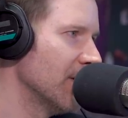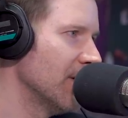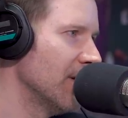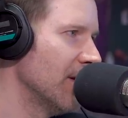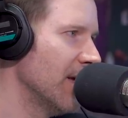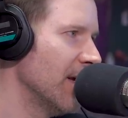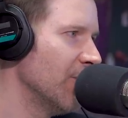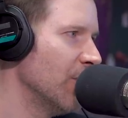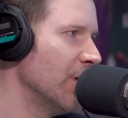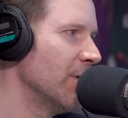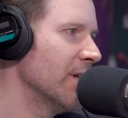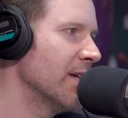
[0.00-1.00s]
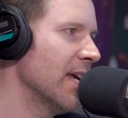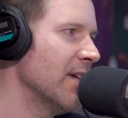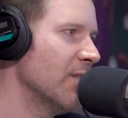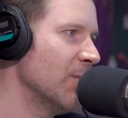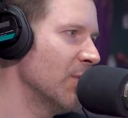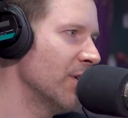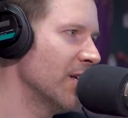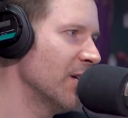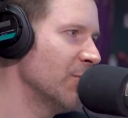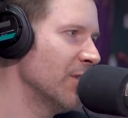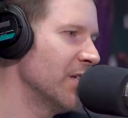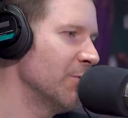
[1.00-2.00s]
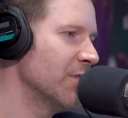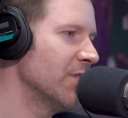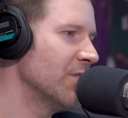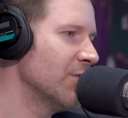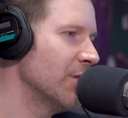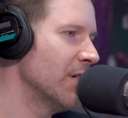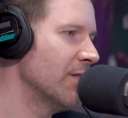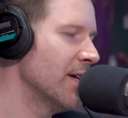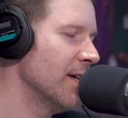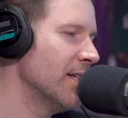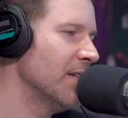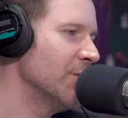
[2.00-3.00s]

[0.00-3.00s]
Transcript: Mm-hmm. If we would have gave up on him when he was Detroit Red,